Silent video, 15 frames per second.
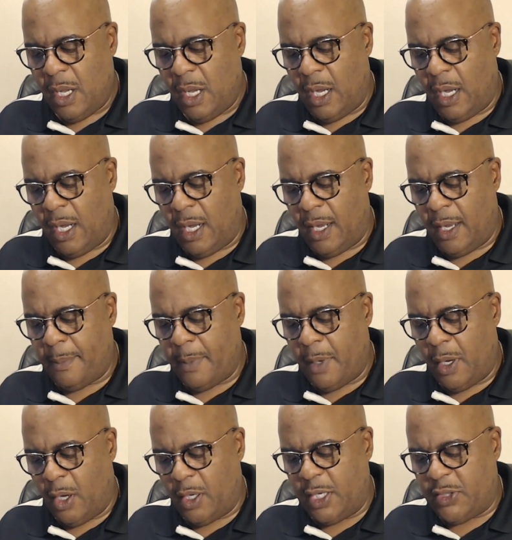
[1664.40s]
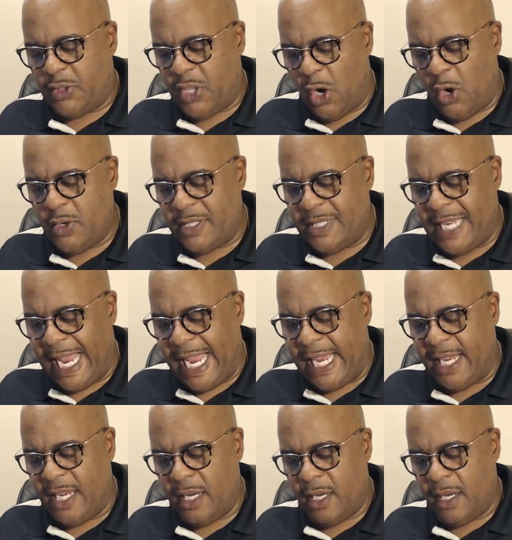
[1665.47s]
On the third
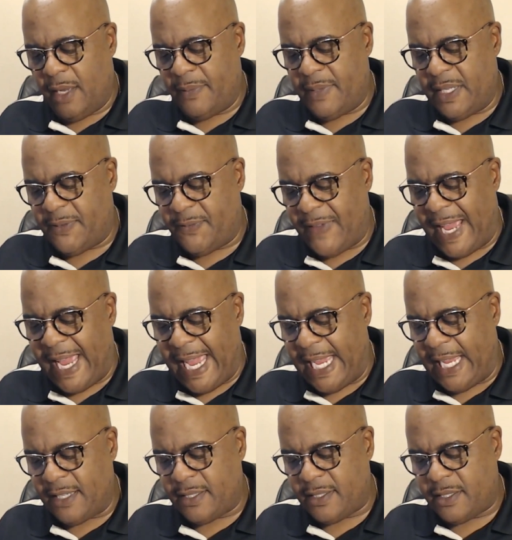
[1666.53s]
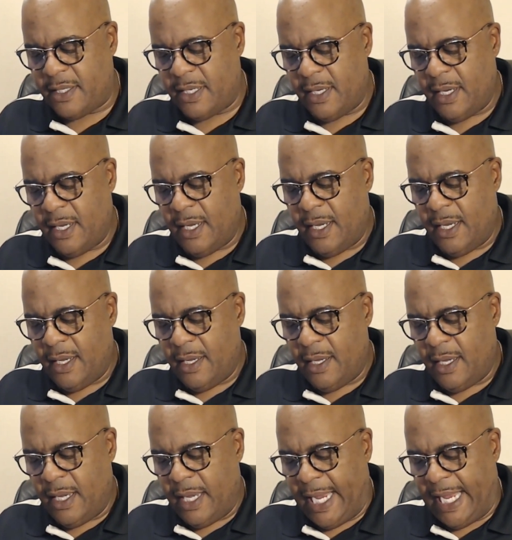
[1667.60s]
day of this fast,
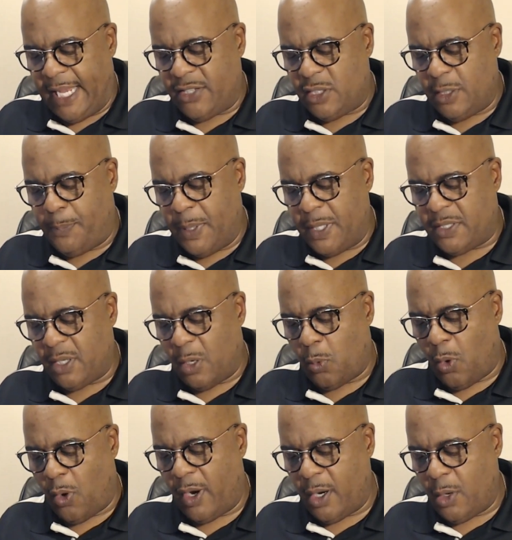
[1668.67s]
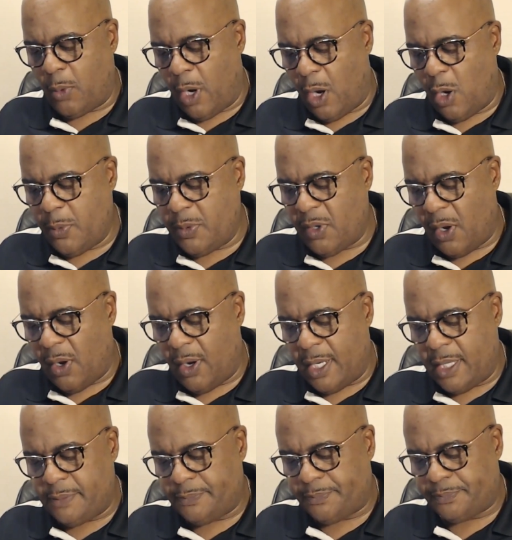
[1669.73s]
Esther puts her royal robes
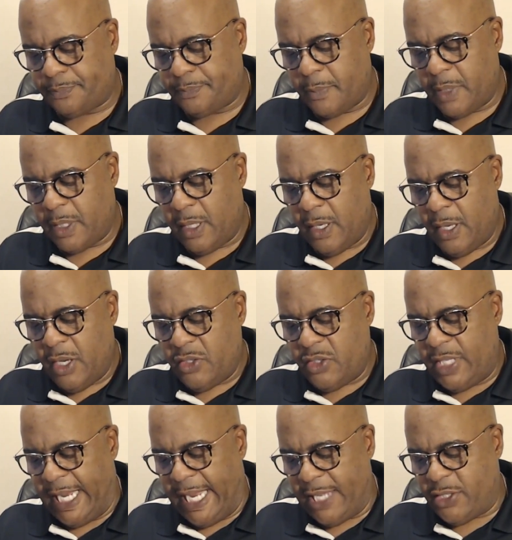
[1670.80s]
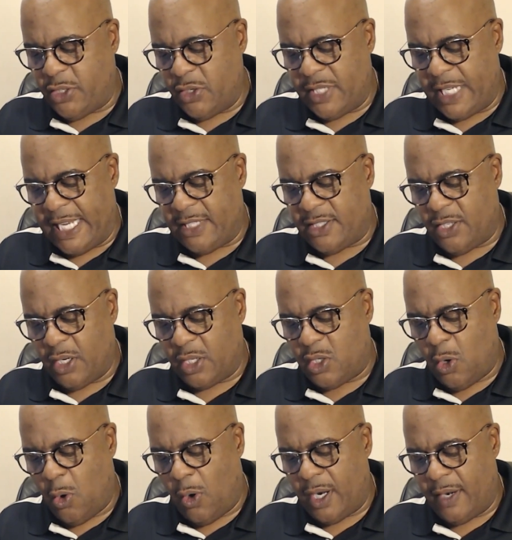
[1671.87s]
on. She enters into the
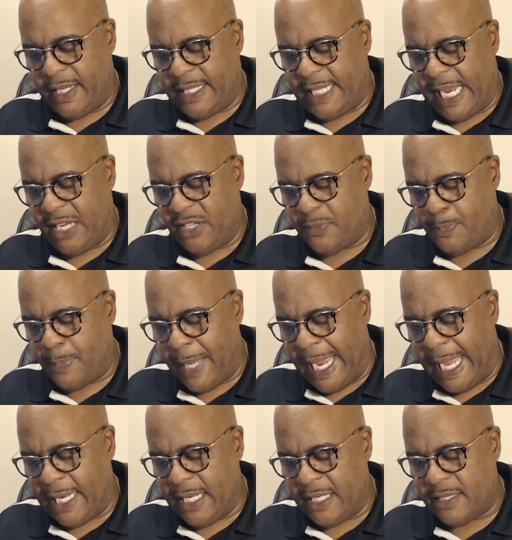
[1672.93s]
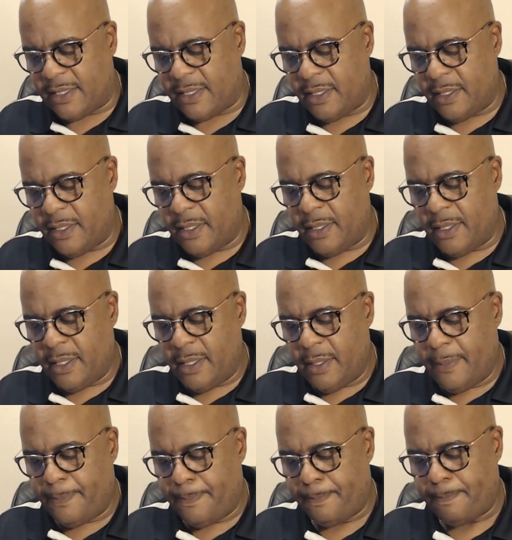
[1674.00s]
court of the king's palace.
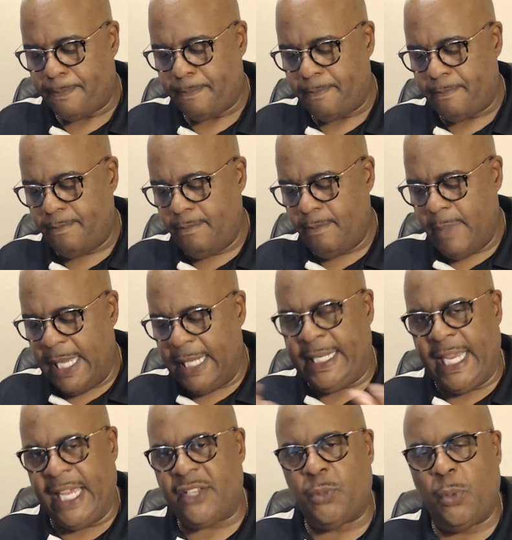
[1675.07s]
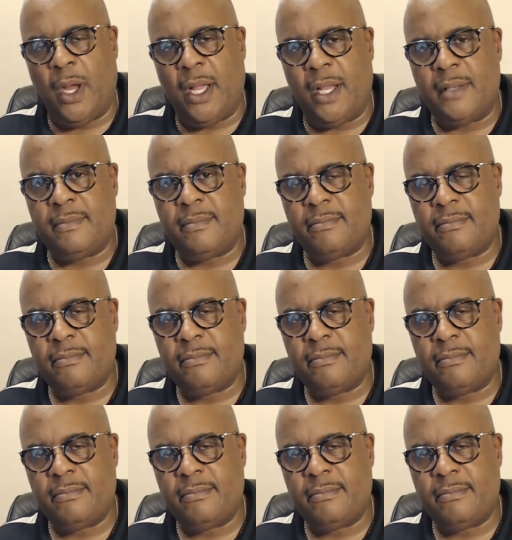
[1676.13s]
And guess what?